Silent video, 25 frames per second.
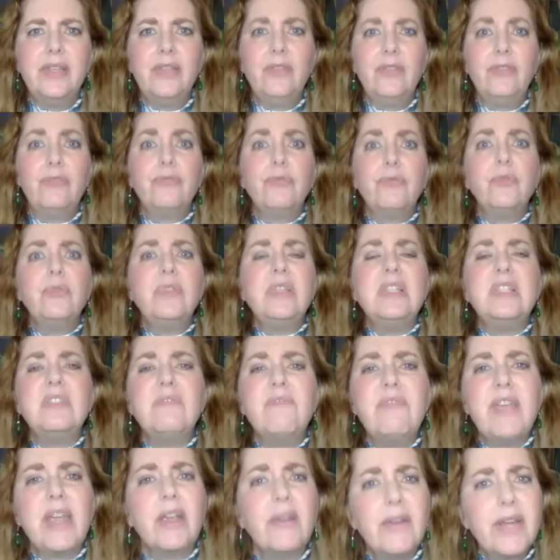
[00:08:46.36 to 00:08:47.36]
through these
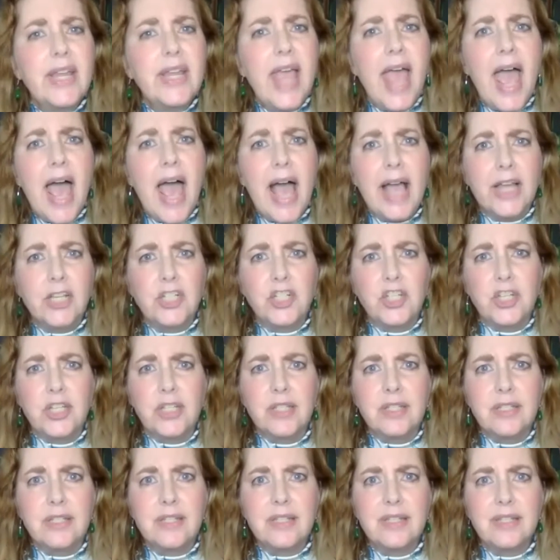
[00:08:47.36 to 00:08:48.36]
very
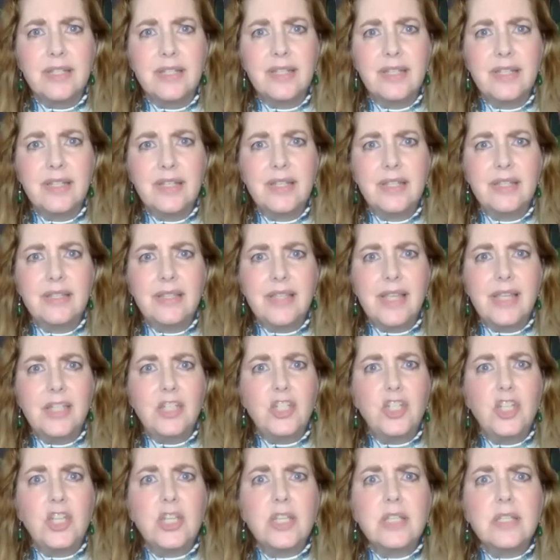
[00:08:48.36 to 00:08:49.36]
actions that
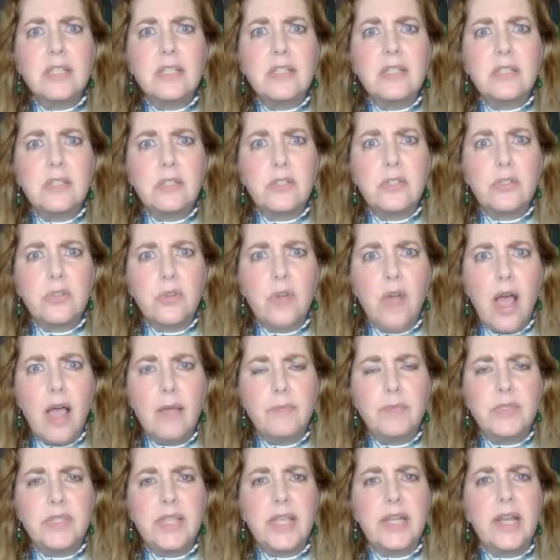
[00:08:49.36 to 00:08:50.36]
Jesus
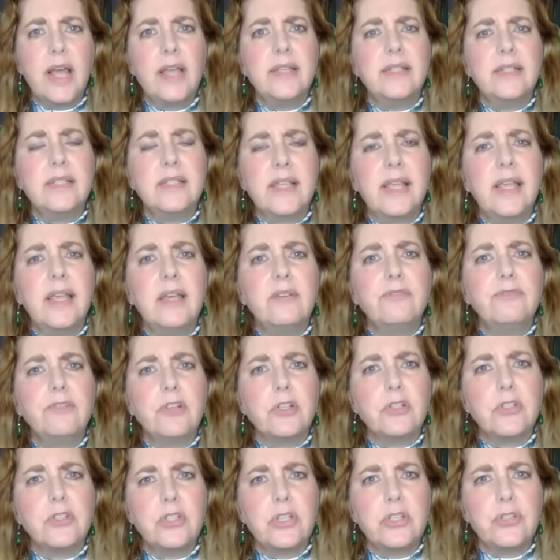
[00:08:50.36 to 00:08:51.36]
describes, that Isaiah
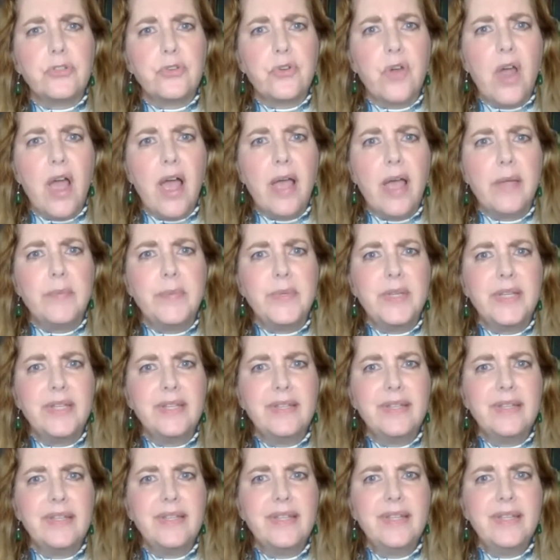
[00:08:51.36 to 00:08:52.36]
first described.
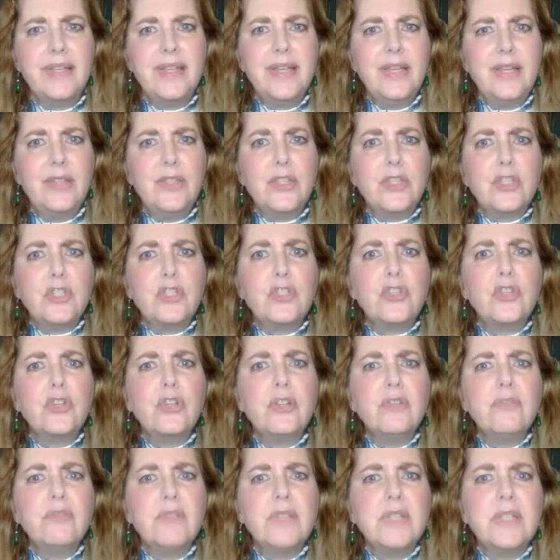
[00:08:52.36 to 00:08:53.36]
The
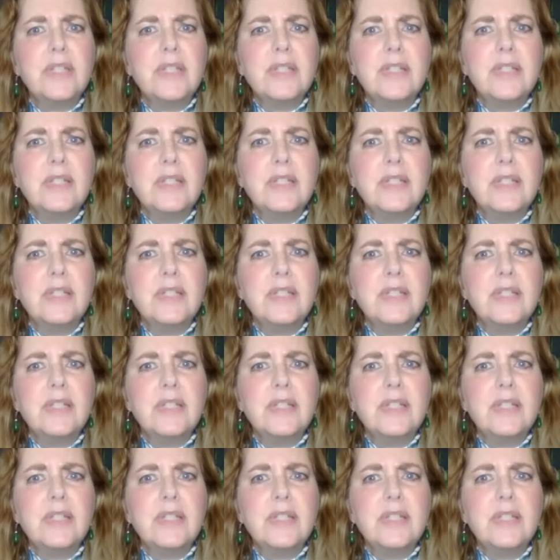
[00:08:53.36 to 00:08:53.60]
servant